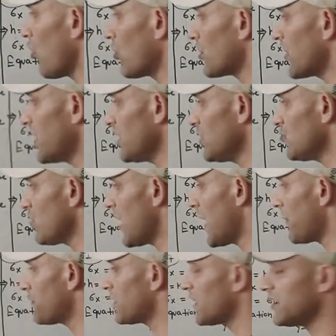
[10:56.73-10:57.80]
already you
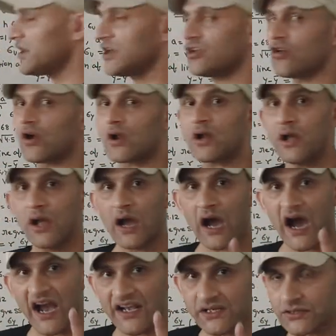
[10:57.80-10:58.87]
have done in your
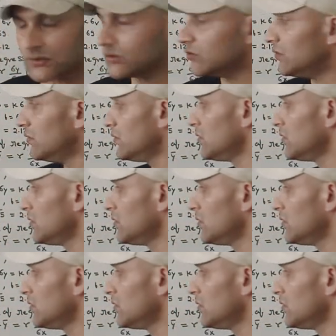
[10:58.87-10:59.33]
high school.